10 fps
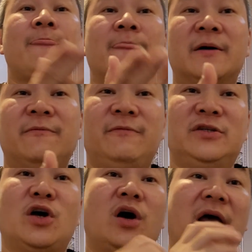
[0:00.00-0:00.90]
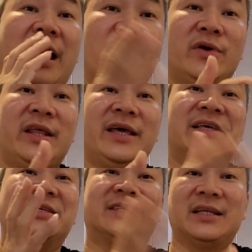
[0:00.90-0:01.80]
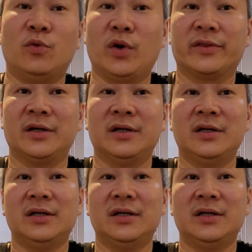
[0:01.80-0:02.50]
The fish every day inside the water.